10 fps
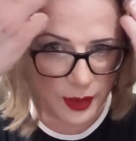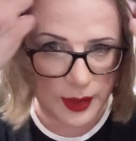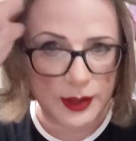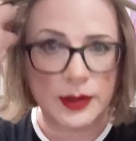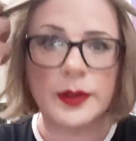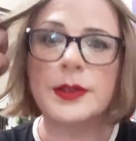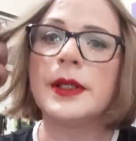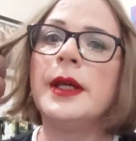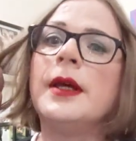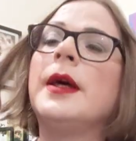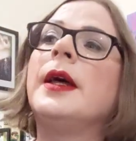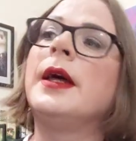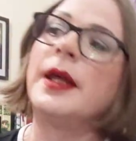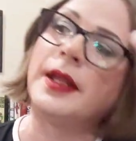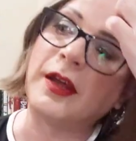that because
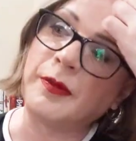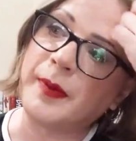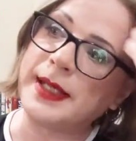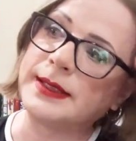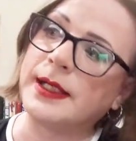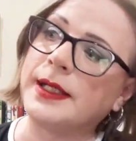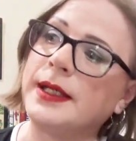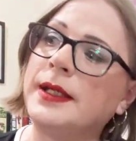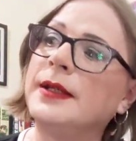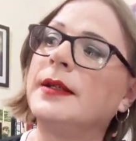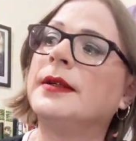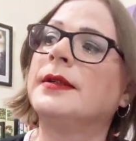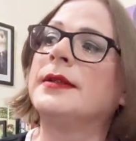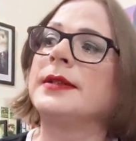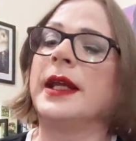they've basically
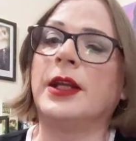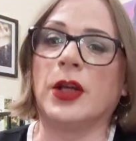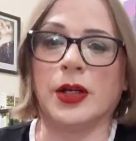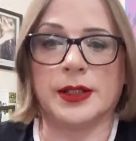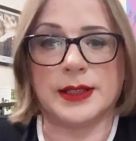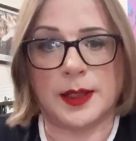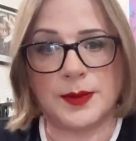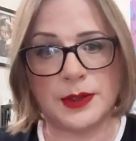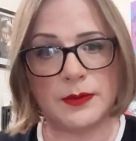taken the concept